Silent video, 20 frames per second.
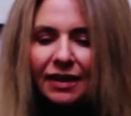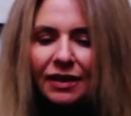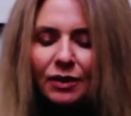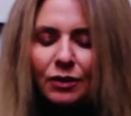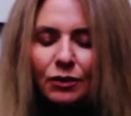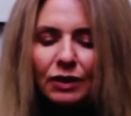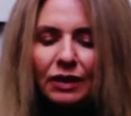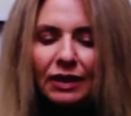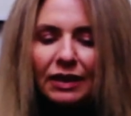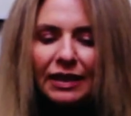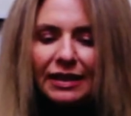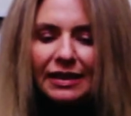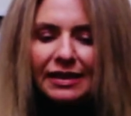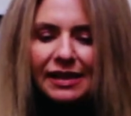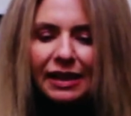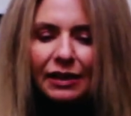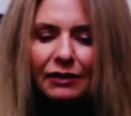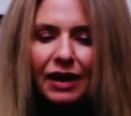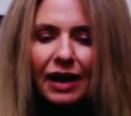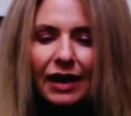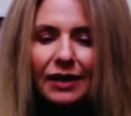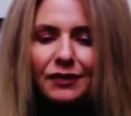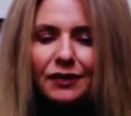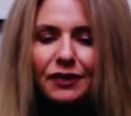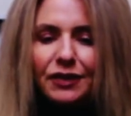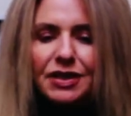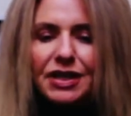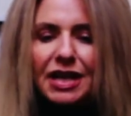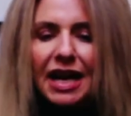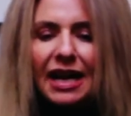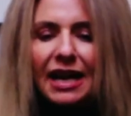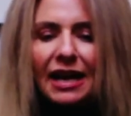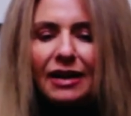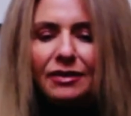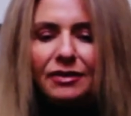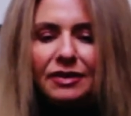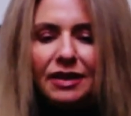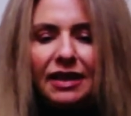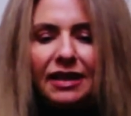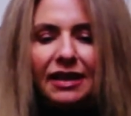Release that right foot
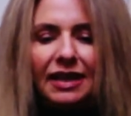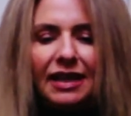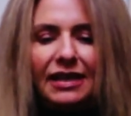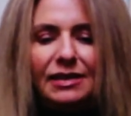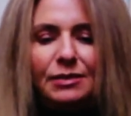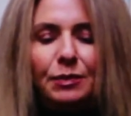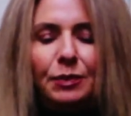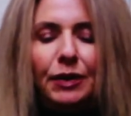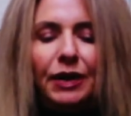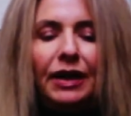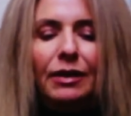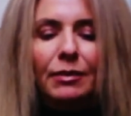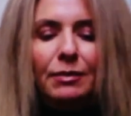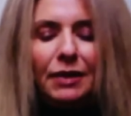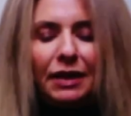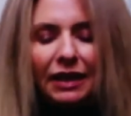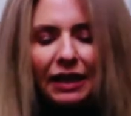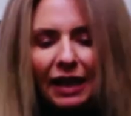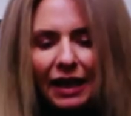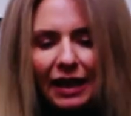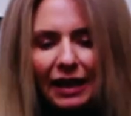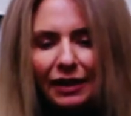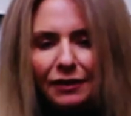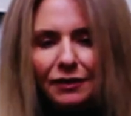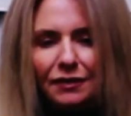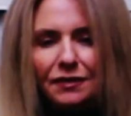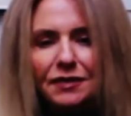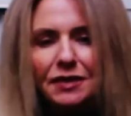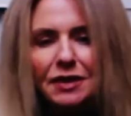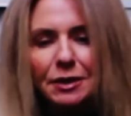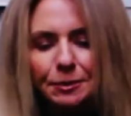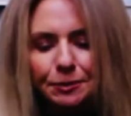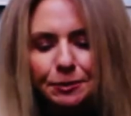down, and let's bring up the left.